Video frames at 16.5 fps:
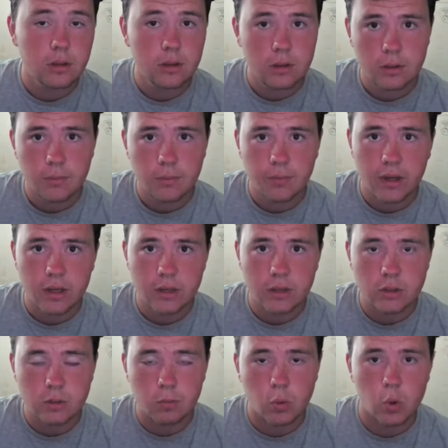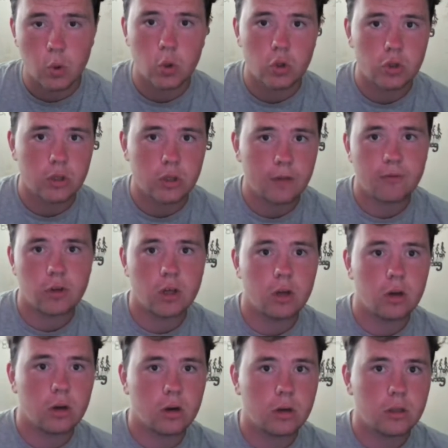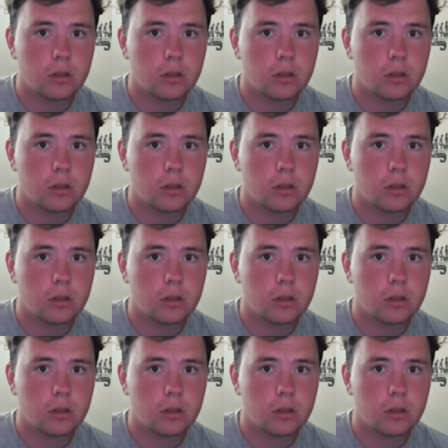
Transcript: making some more content for you guys.